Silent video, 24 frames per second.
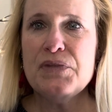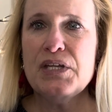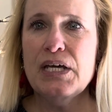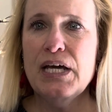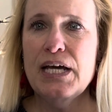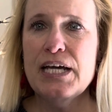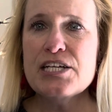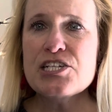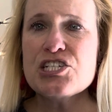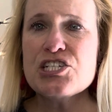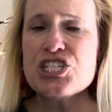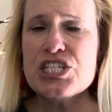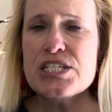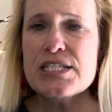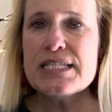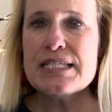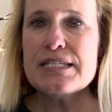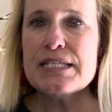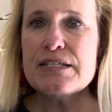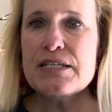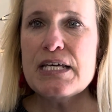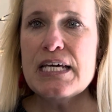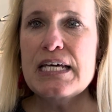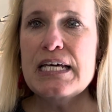and
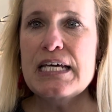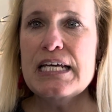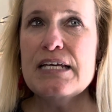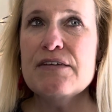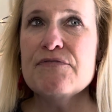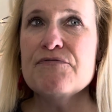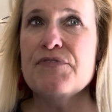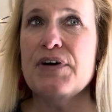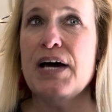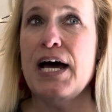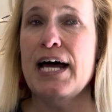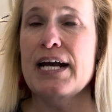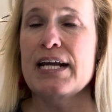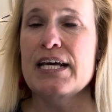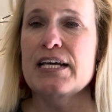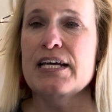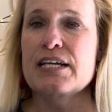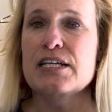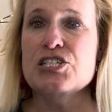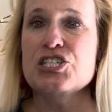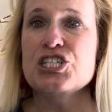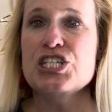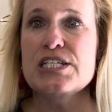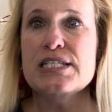she's eating fine, and
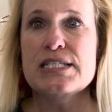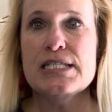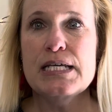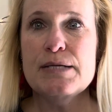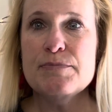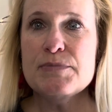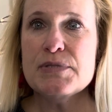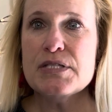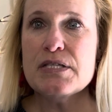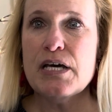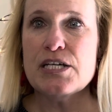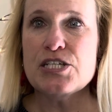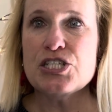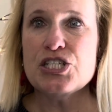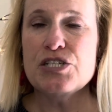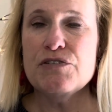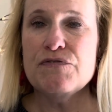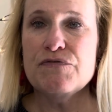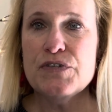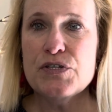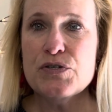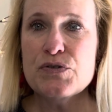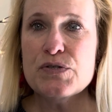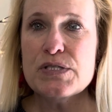she seems like she
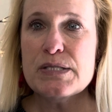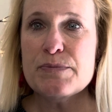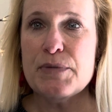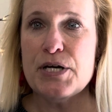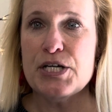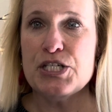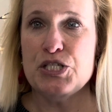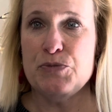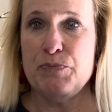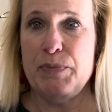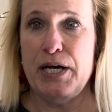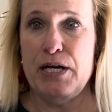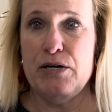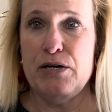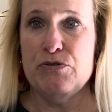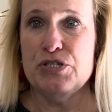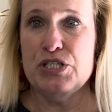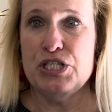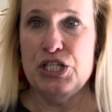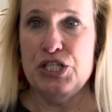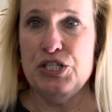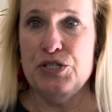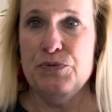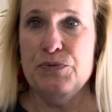feels much better
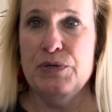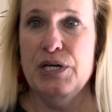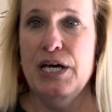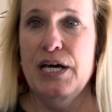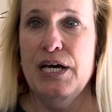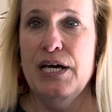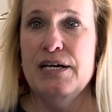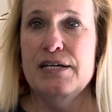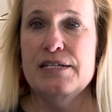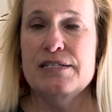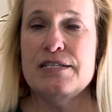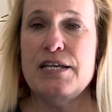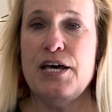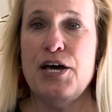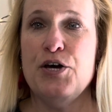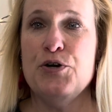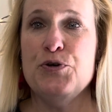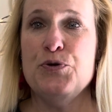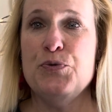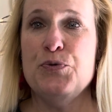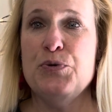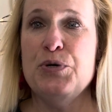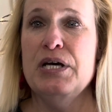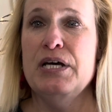too.
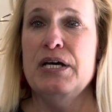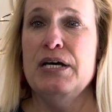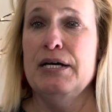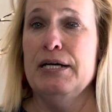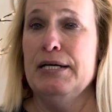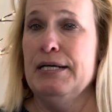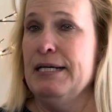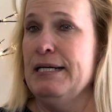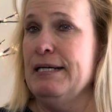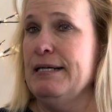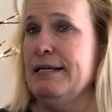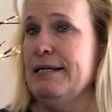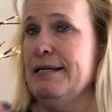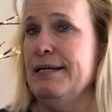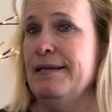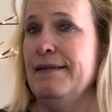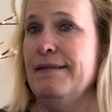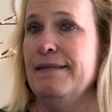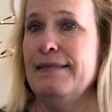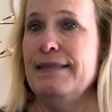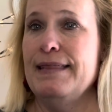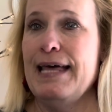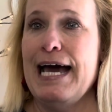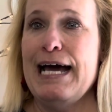So
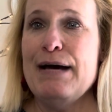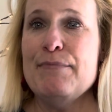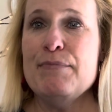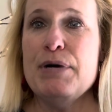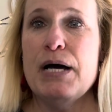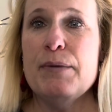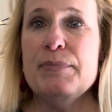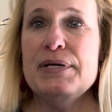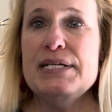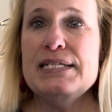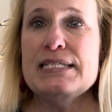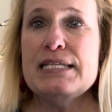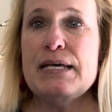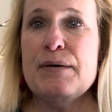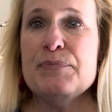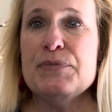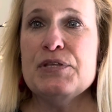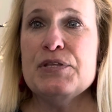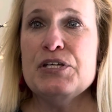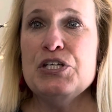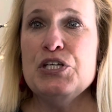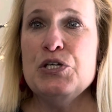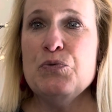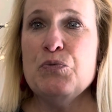that might be
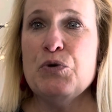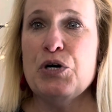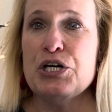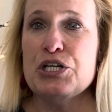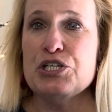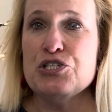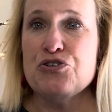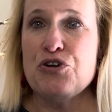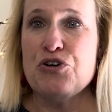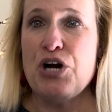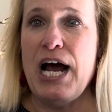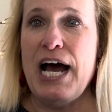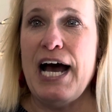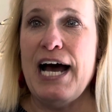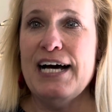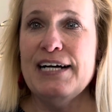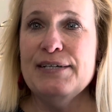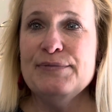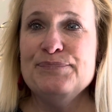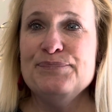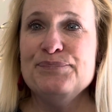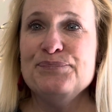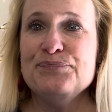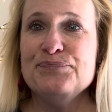something you want to try.
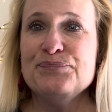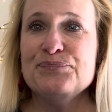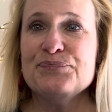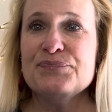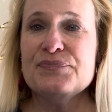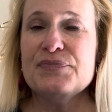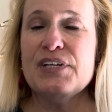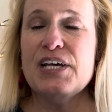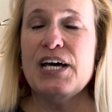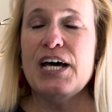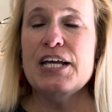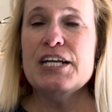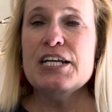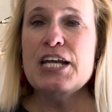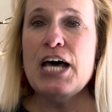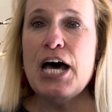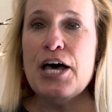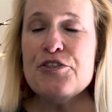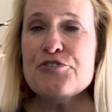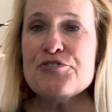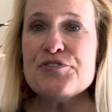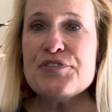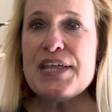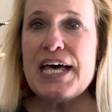
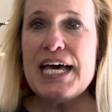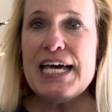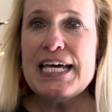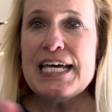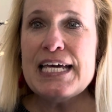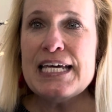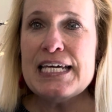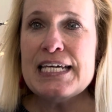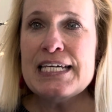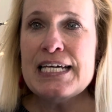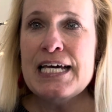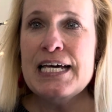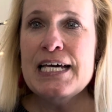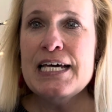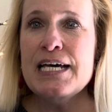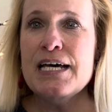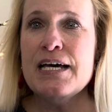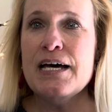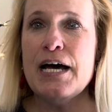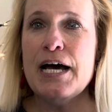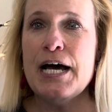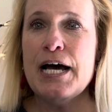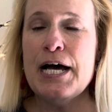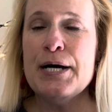Another thing
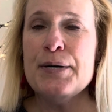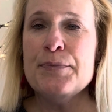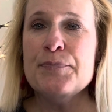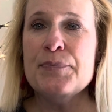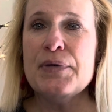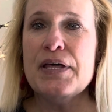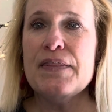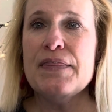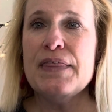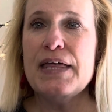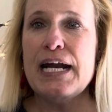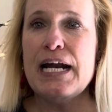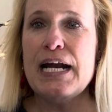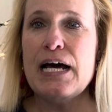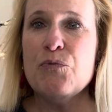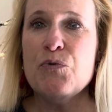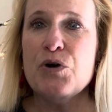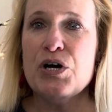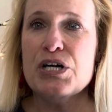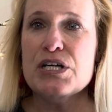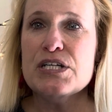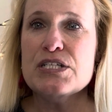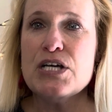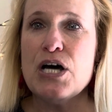that I
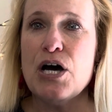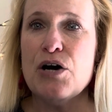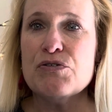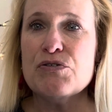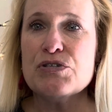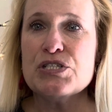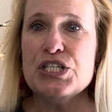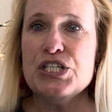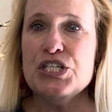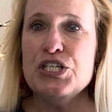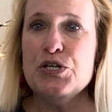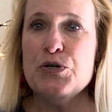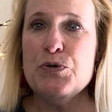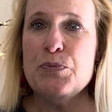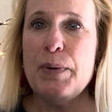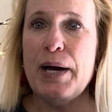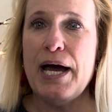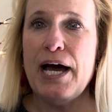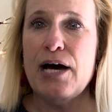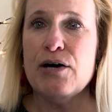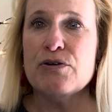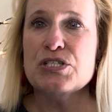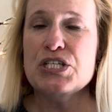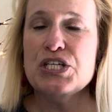want to talk to you
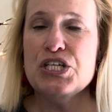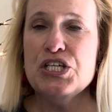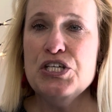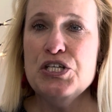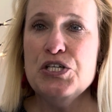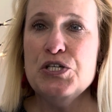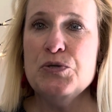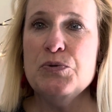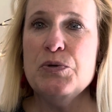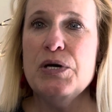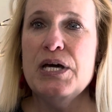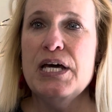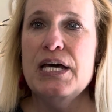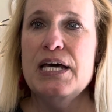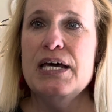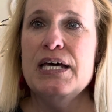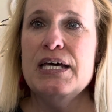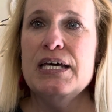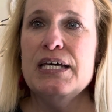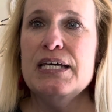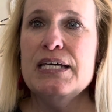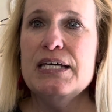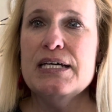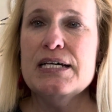about too
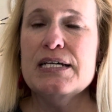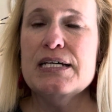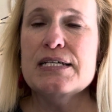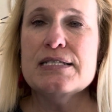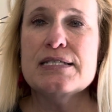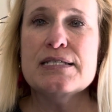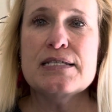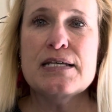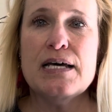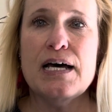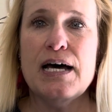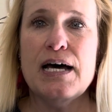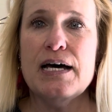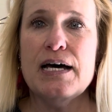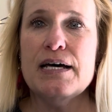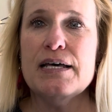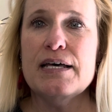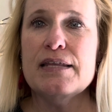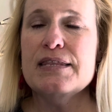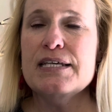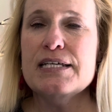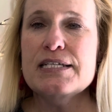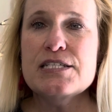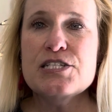is
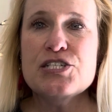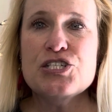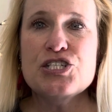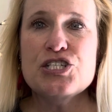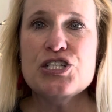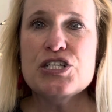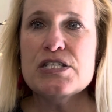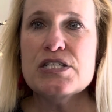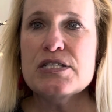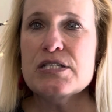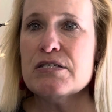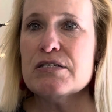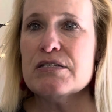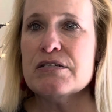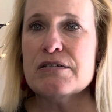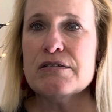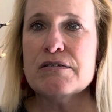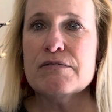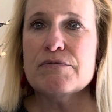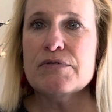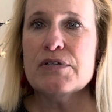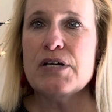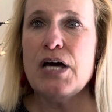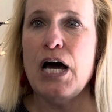this just
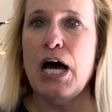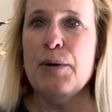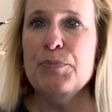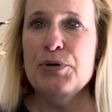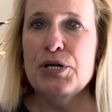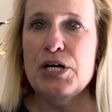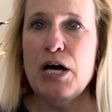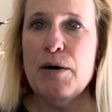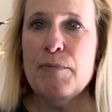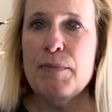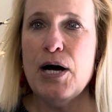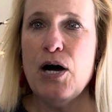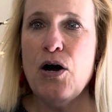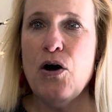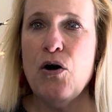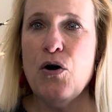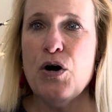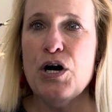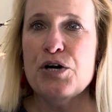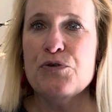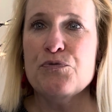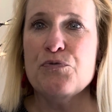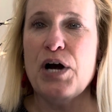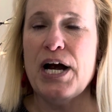got put on my
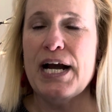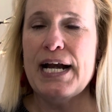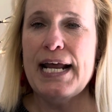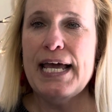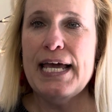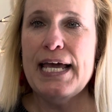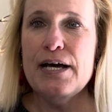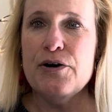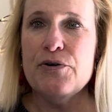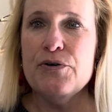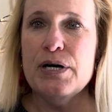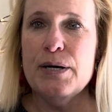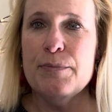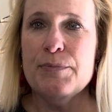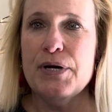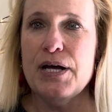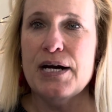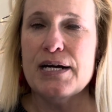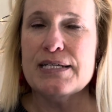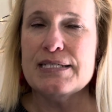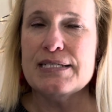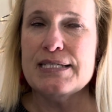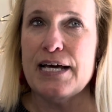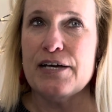heart right now. I'm not
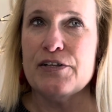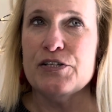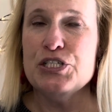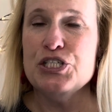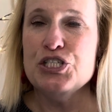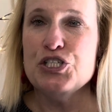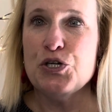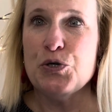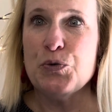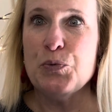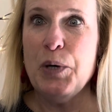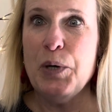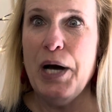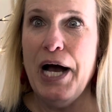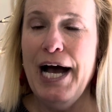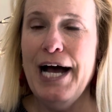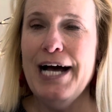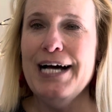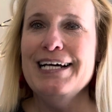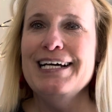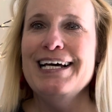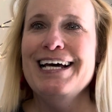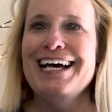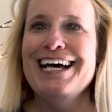exactly sure
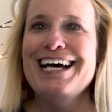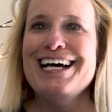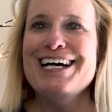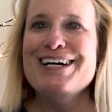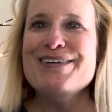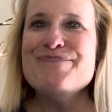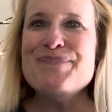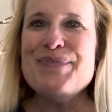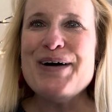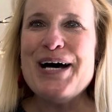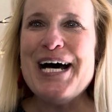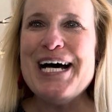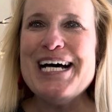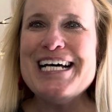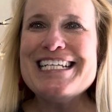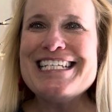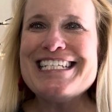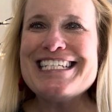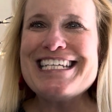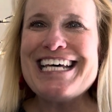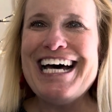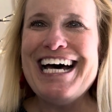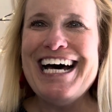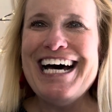why, but
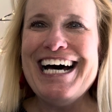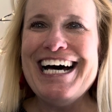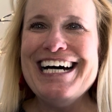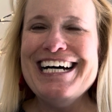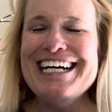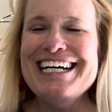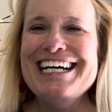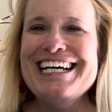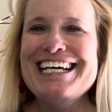I